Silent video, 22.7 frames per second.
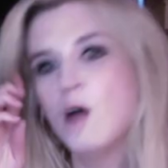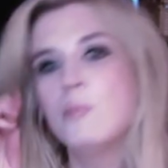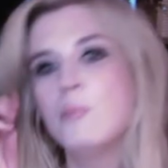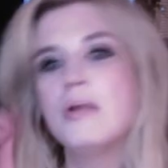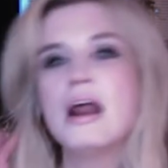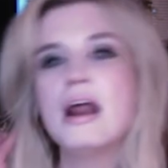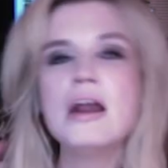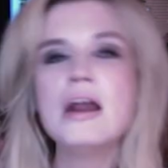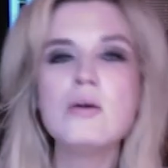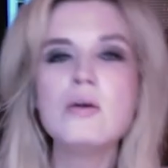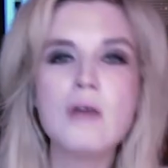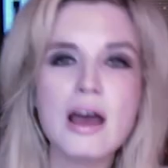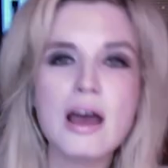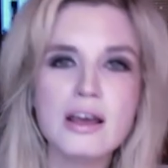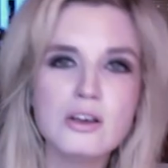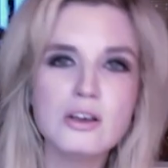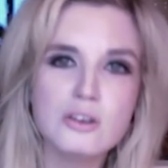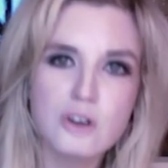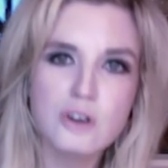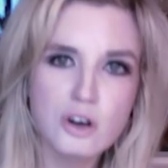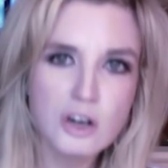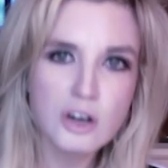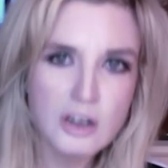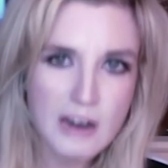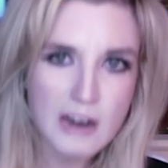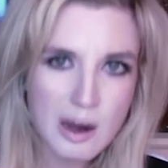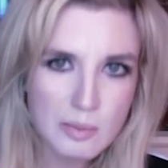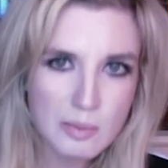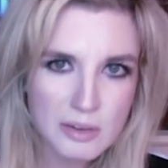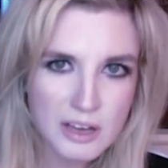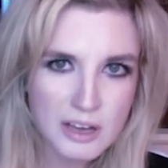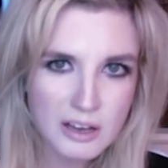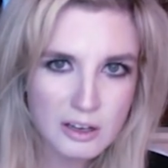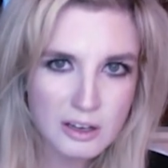But anyway, you're going to
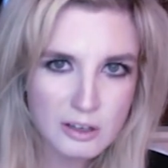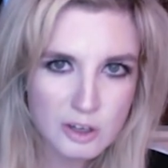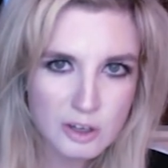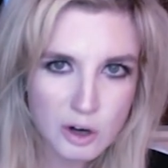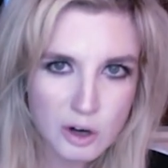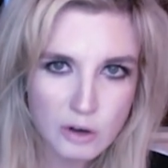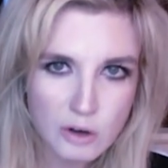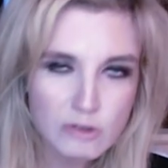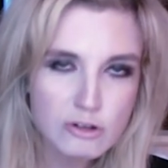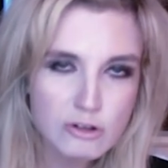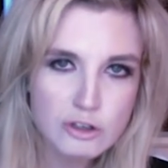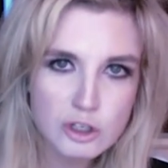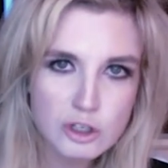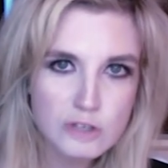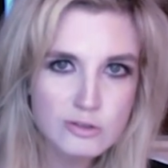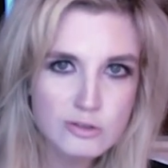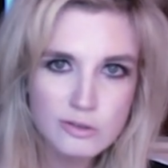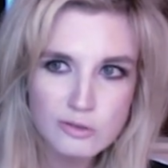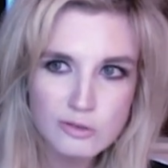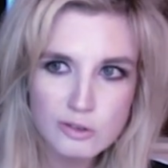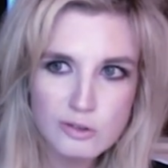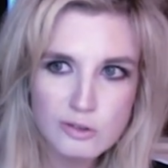now be you know, you can just,